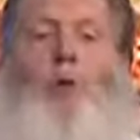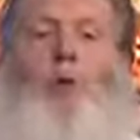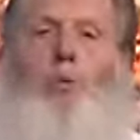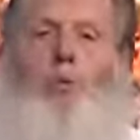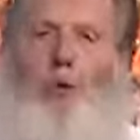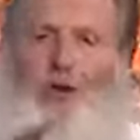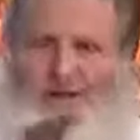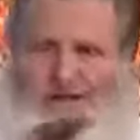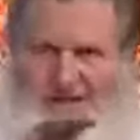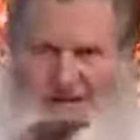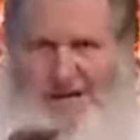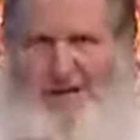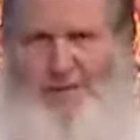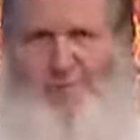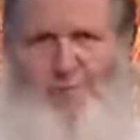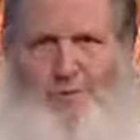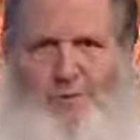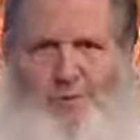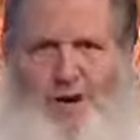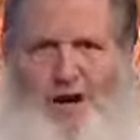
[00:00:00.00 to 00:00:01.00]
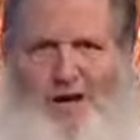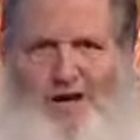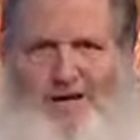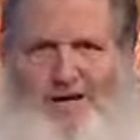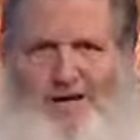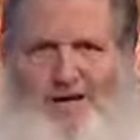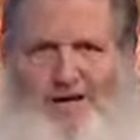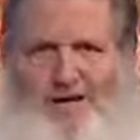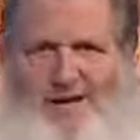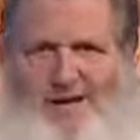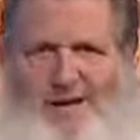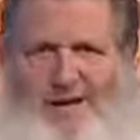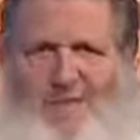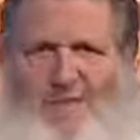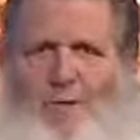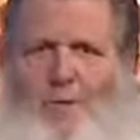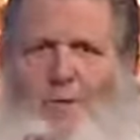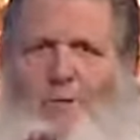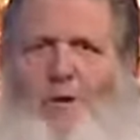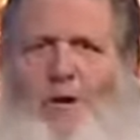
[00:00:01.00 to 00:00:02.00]
We want to take a break,
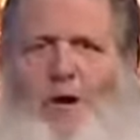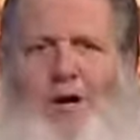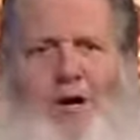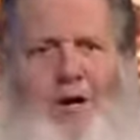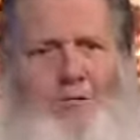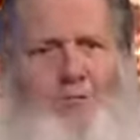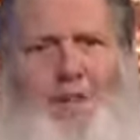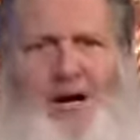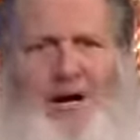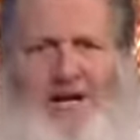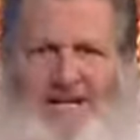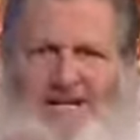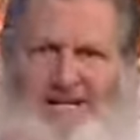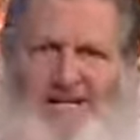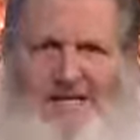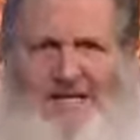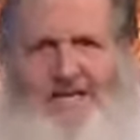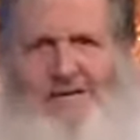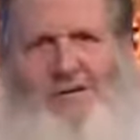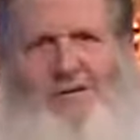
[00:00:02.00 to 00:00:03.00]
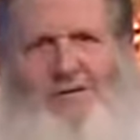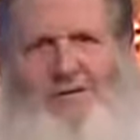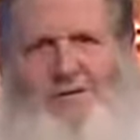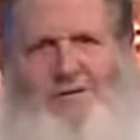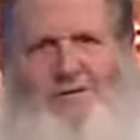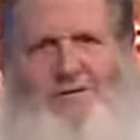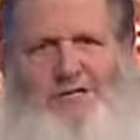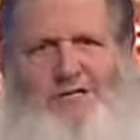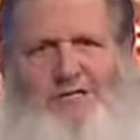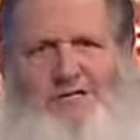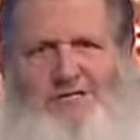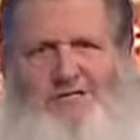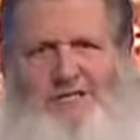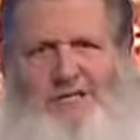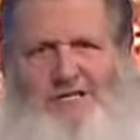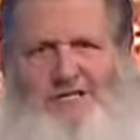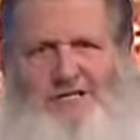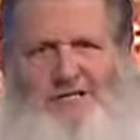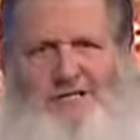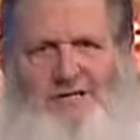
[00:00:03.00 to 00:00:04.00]
and then we want to come back and continue this
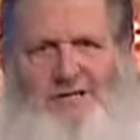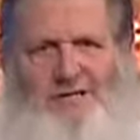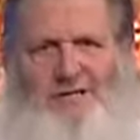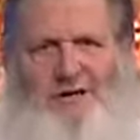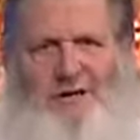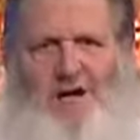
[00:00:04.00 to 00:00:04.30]
discussion